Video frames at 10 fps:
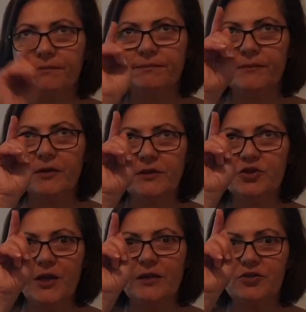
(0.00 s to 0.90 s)
I'm going
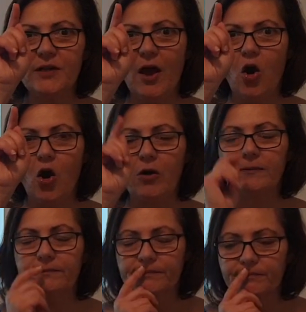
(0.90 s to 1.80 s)
to change that o.
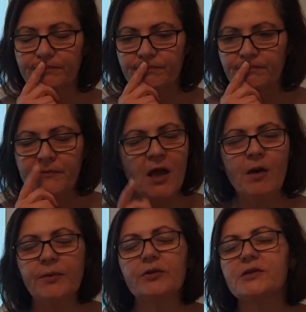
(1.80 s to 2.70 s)

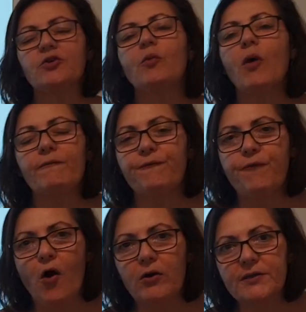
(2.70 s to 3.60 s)
Because I don't want
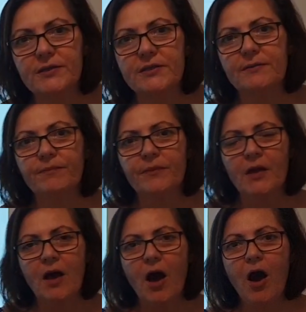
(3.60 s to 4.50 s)
fox.
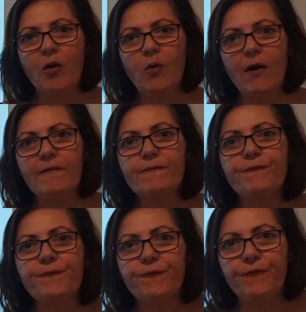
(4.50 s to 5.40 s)
I want
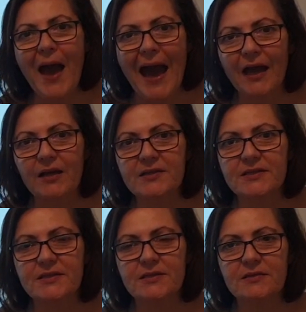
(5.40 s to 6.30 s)

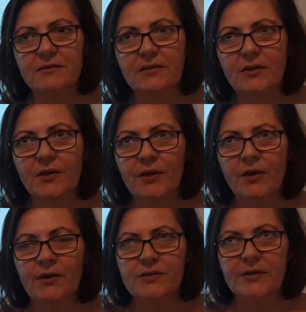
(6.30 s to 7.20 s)
fax.
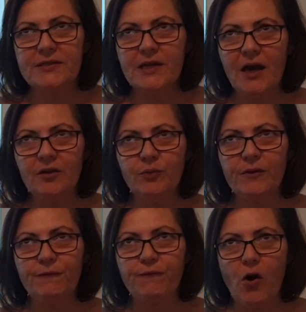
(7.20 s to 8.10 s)
So I started with
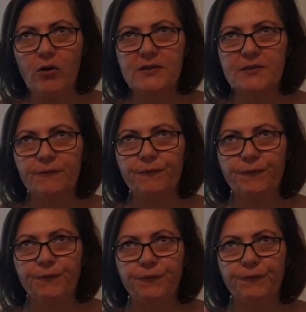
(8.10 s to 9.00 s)
fox.
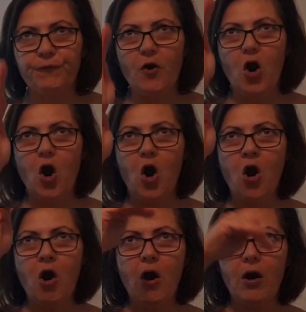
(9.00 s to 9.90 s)

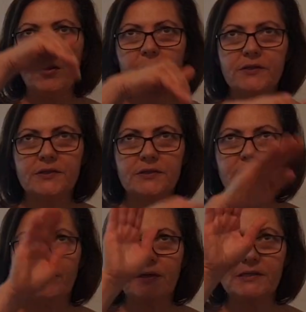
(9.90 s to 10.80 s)
Ox.
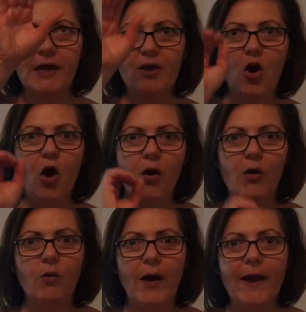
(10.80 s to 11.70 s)
I'm going to take o
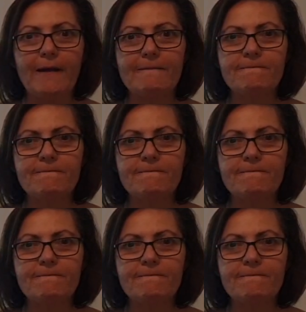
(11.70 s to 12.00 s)
away.